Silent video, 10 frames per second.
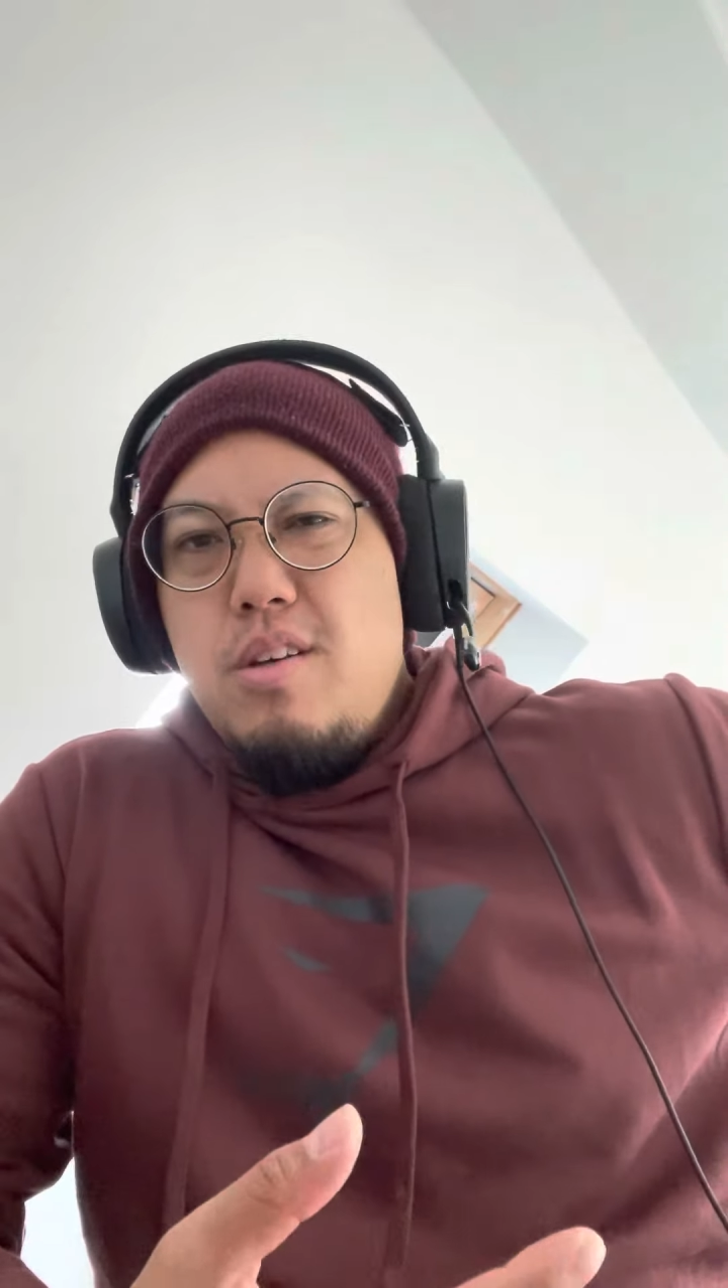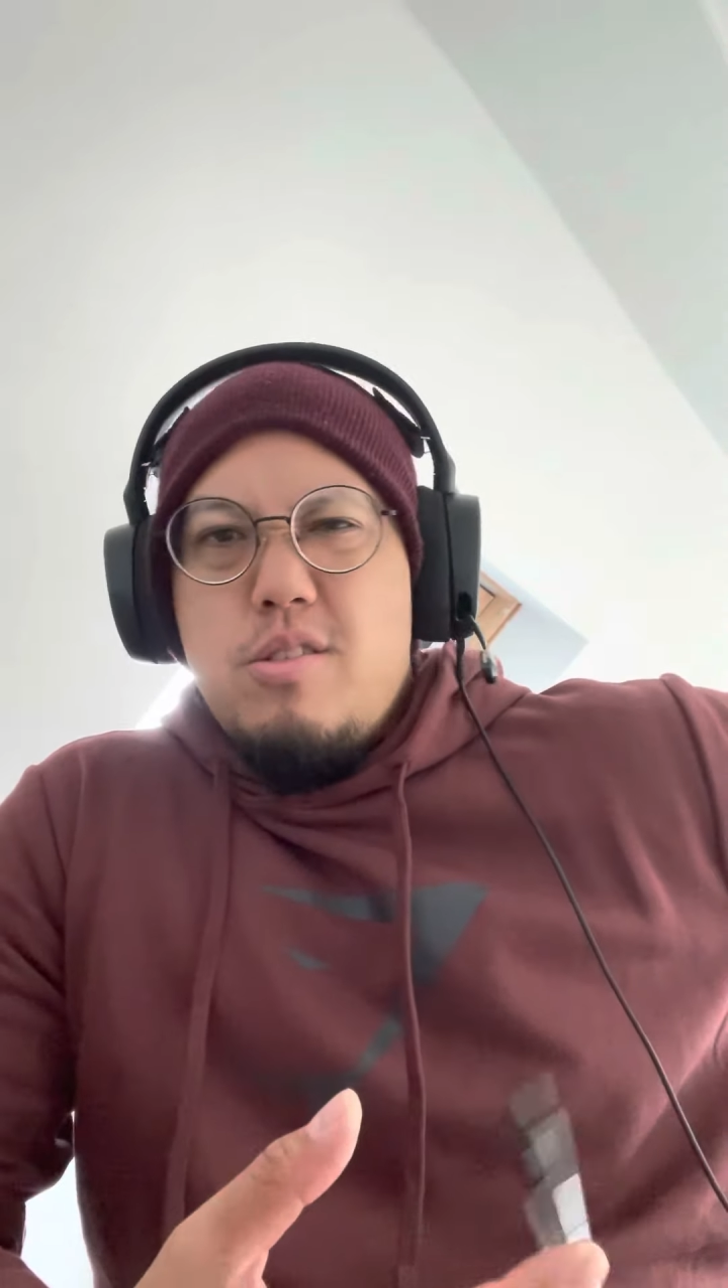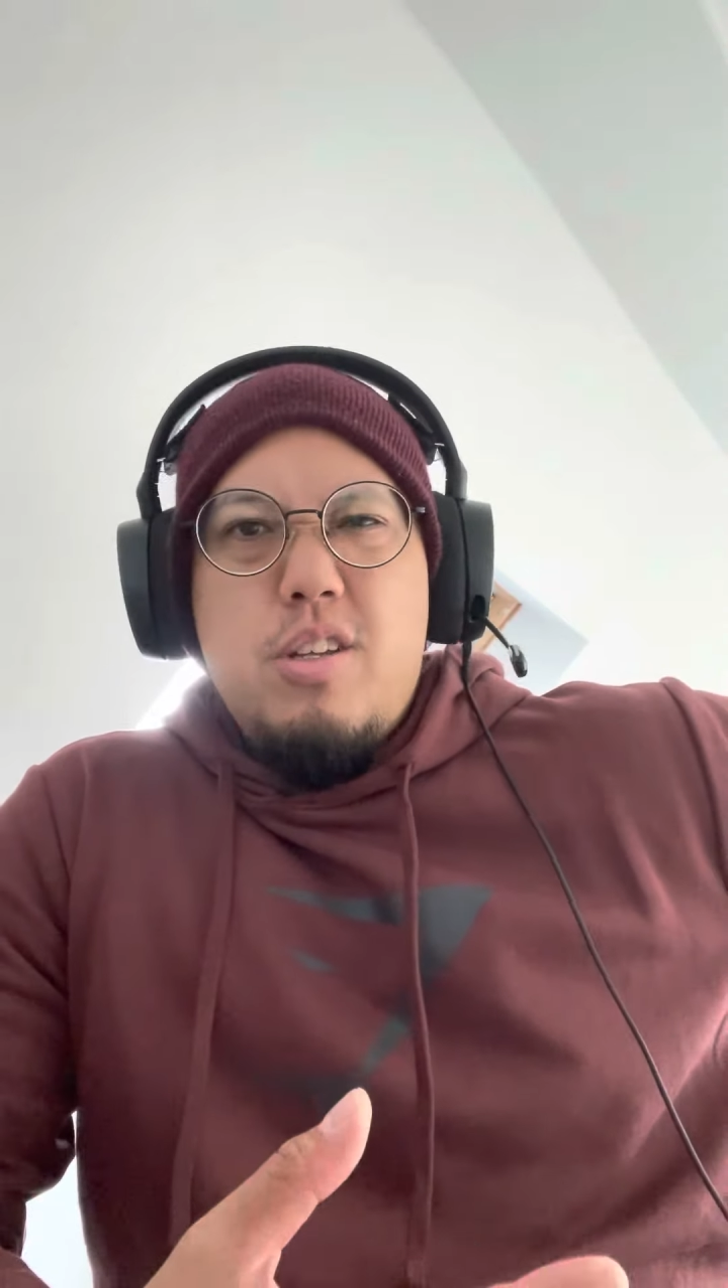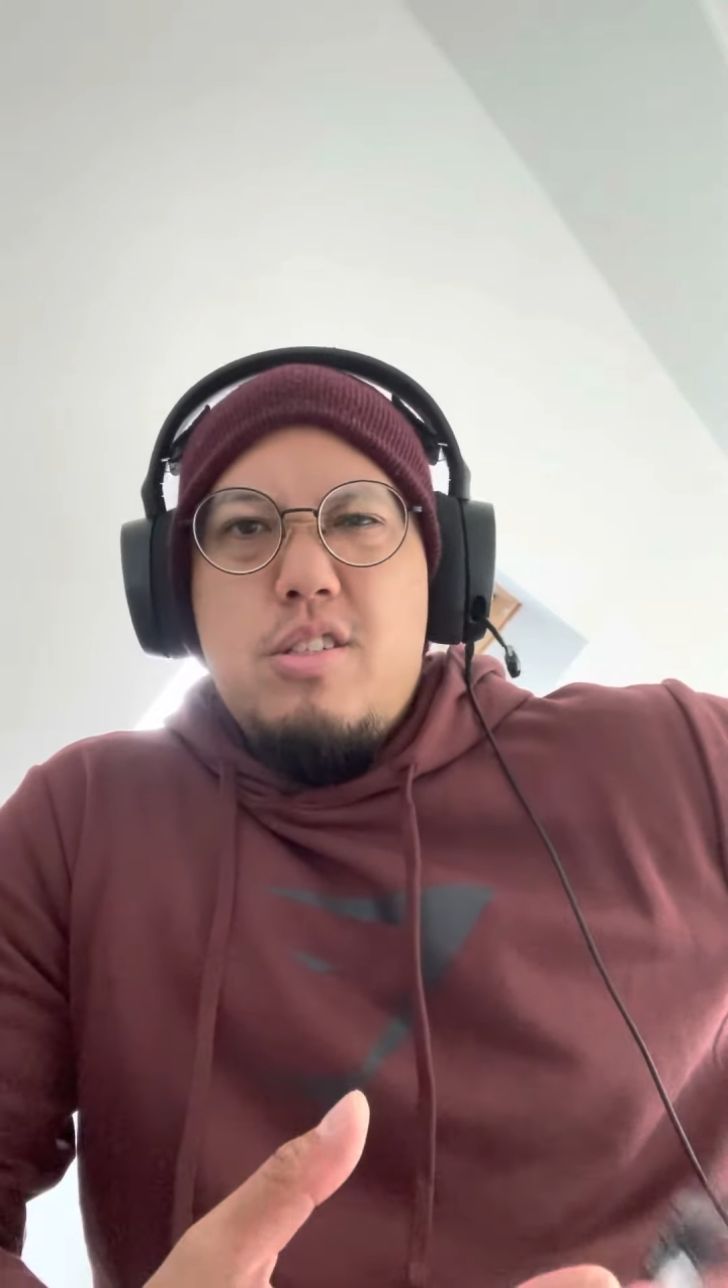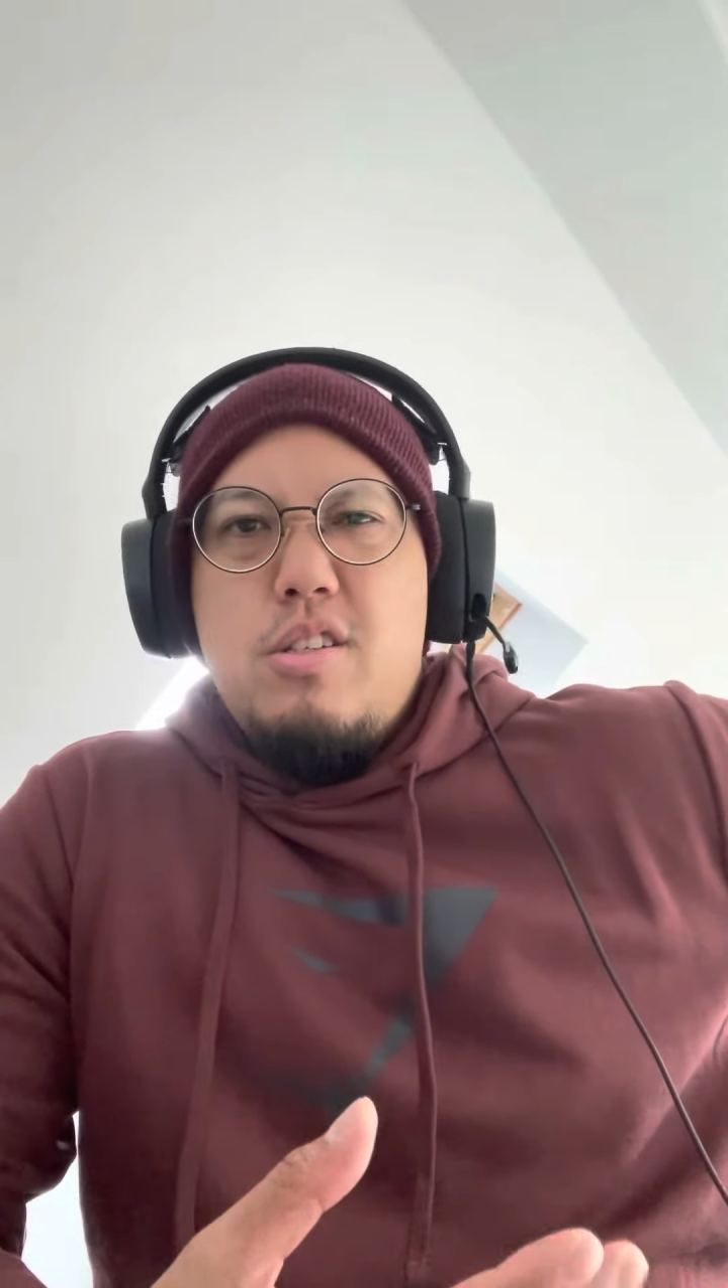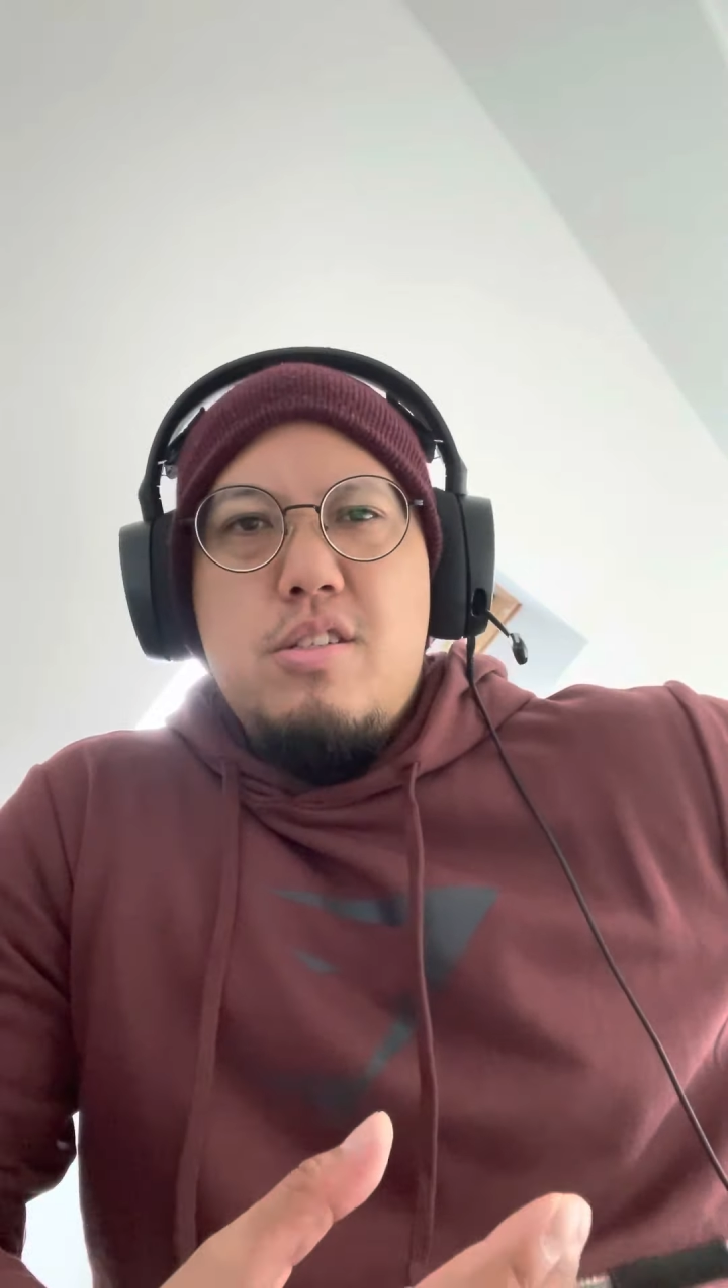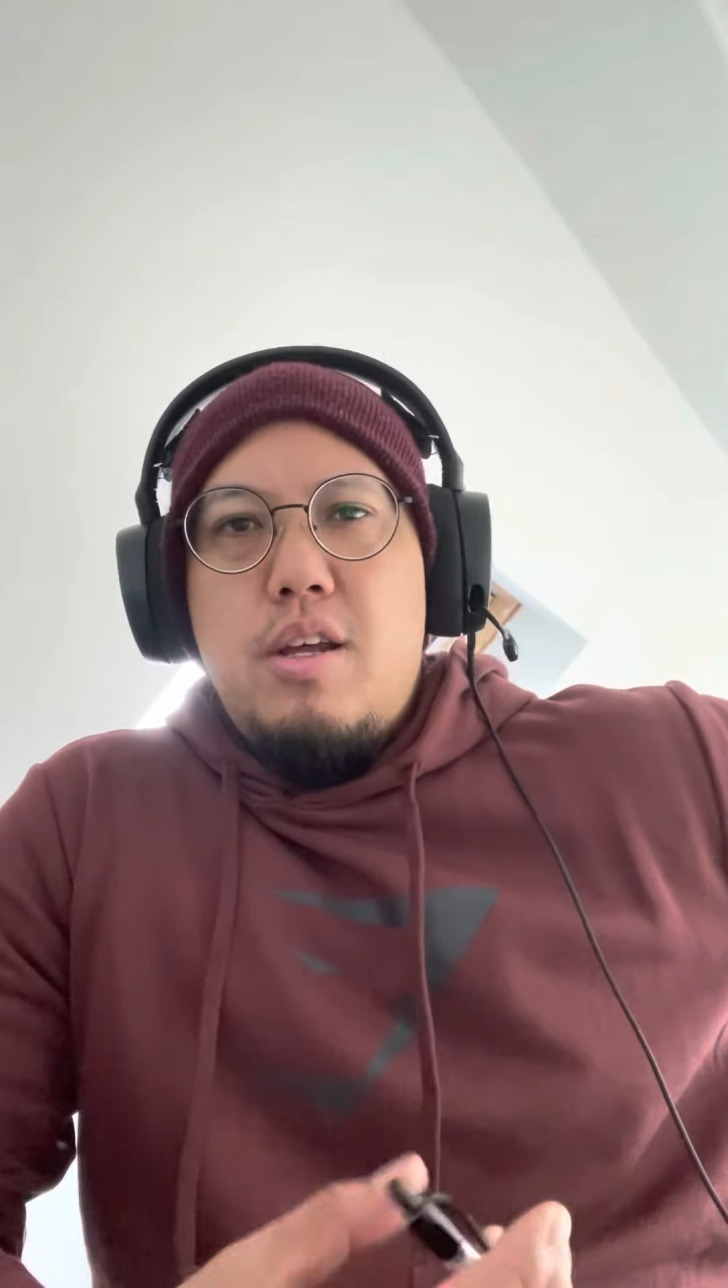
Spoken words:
So let's just